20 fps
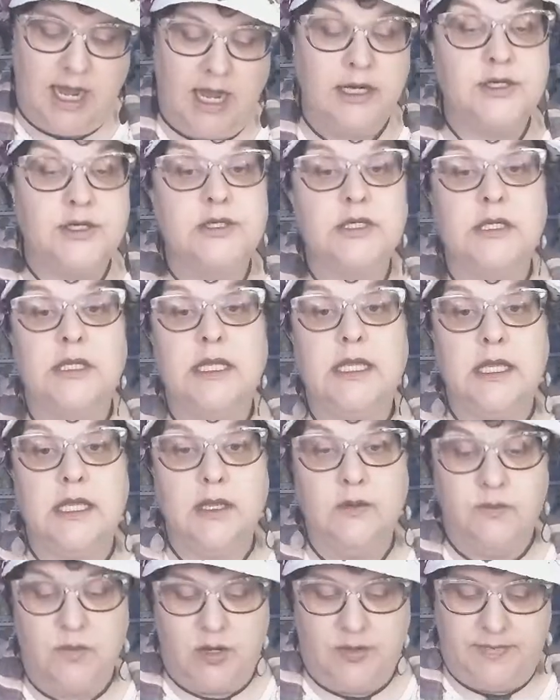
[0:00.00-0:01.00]

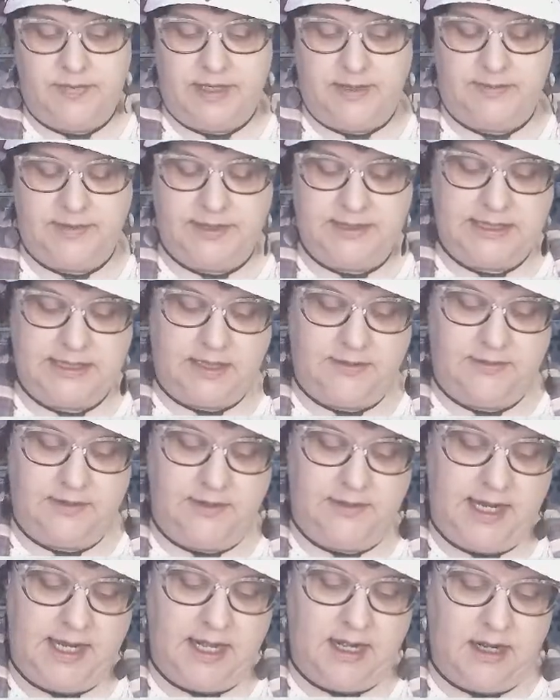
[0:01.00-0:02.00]
actually won't be able to tell they're
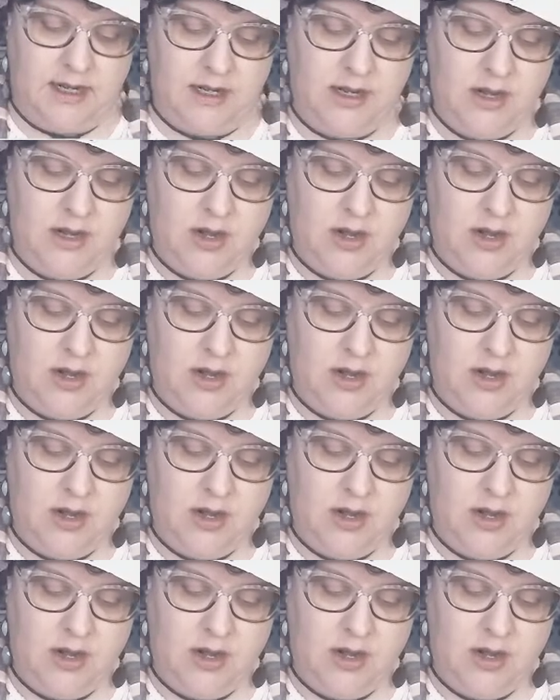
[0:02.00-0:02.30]
there